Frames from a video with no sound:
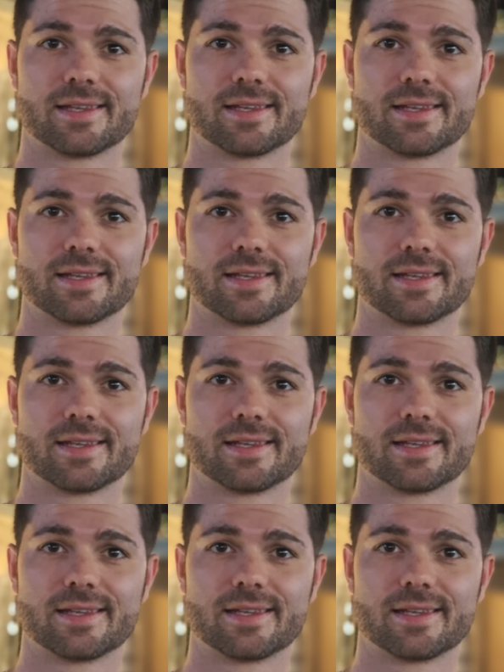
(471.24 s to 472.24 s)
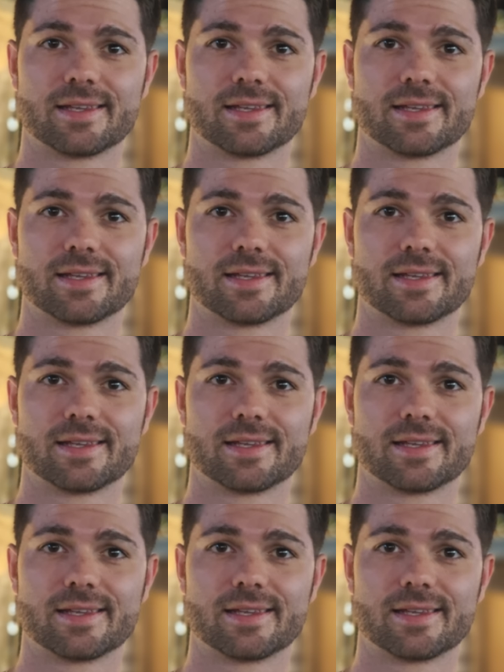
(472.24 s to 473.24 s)
3.2x using the telephoto
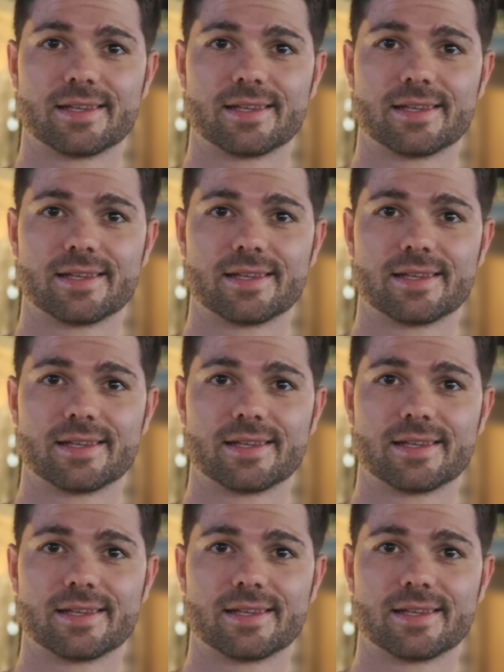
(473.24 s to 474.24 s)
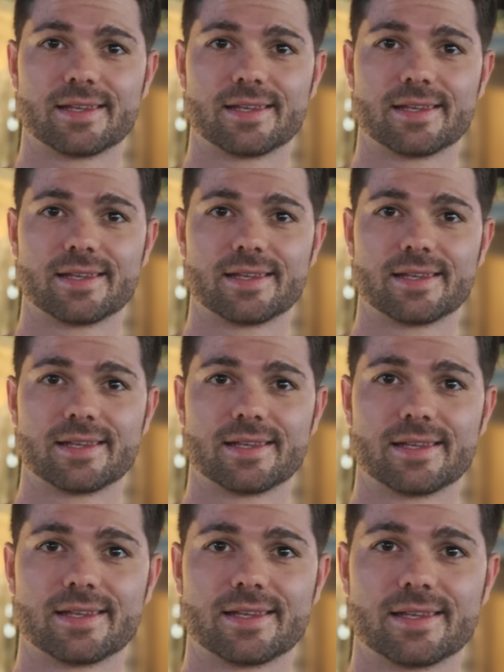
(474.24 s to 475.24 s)
doesn't do a half bad job at night
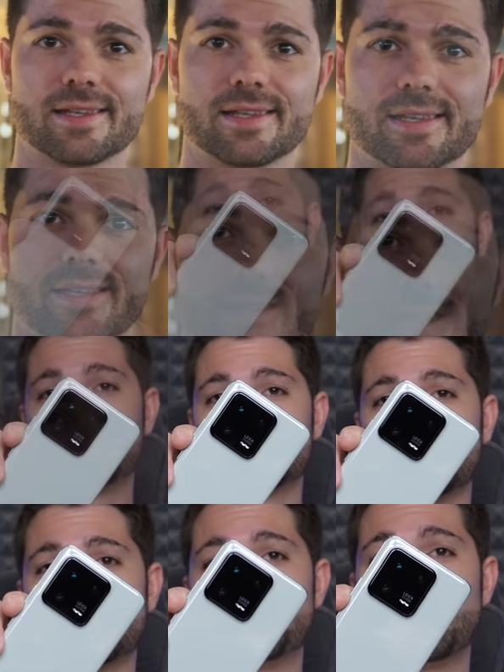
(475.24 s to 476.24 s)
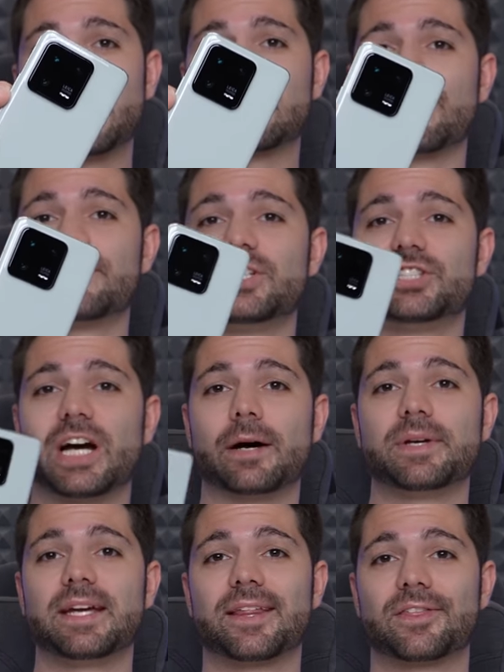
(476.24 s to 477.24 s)
either. The cameras on the back of the
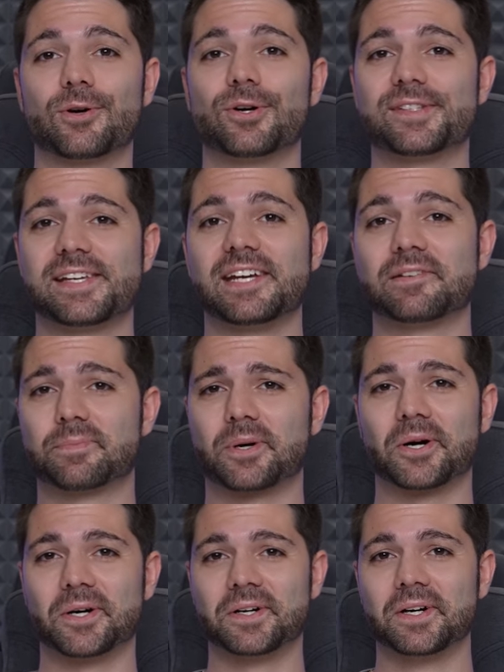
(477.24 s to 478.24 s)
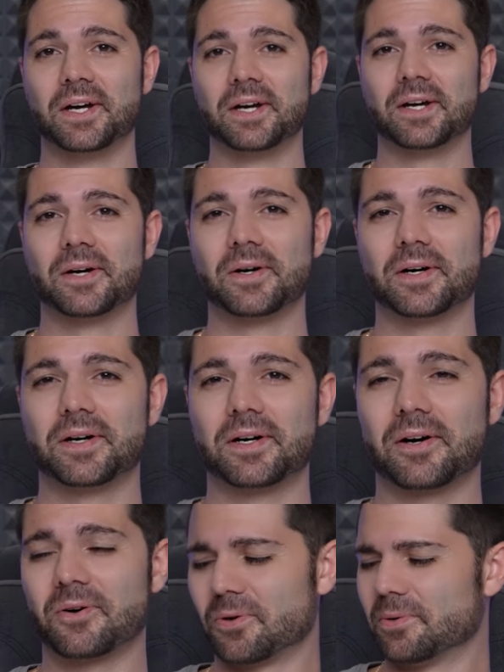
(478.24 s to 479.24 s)
Xiaomi 13 Pro
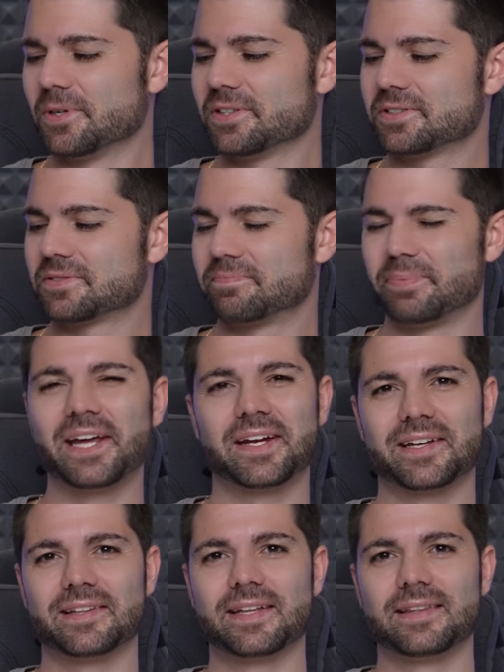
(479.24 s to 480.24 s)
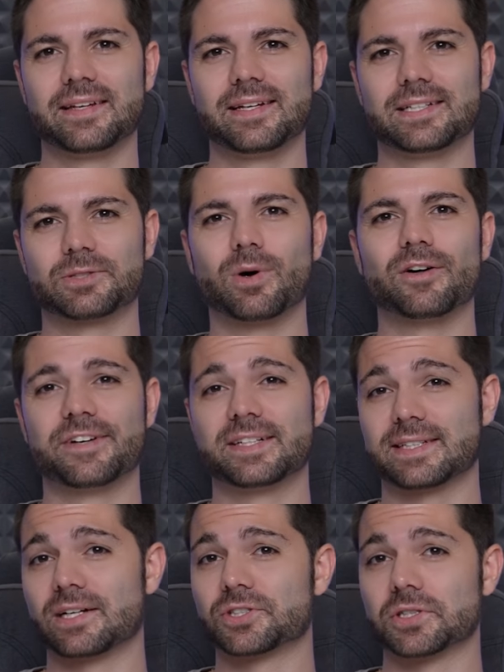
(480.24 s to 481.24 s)
are almost better than the
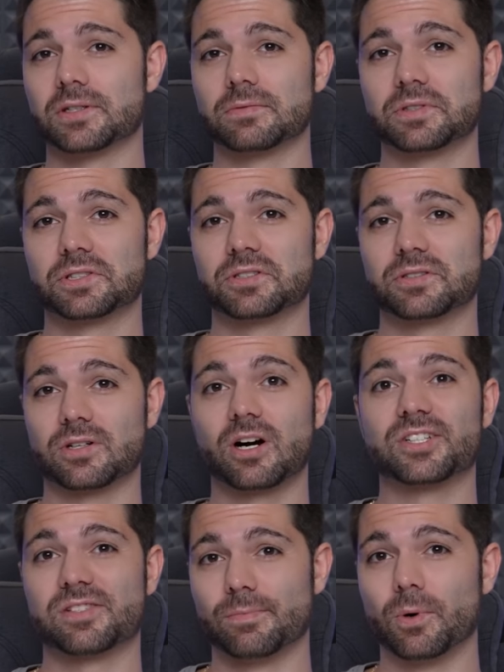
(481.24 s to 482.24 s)
12S Ultra, which cost